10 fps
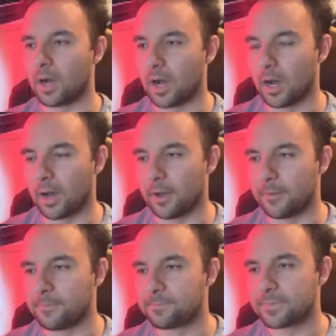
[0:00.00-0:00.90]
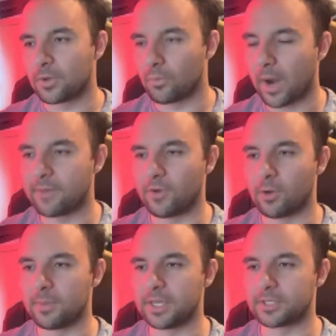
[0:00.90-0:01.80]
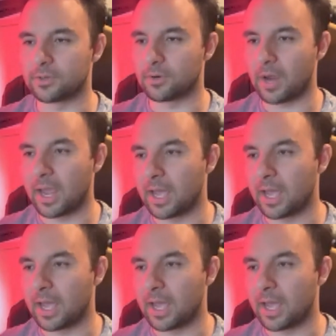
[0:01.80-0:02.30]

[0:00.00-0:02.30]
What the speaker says: Rite of Aramezer,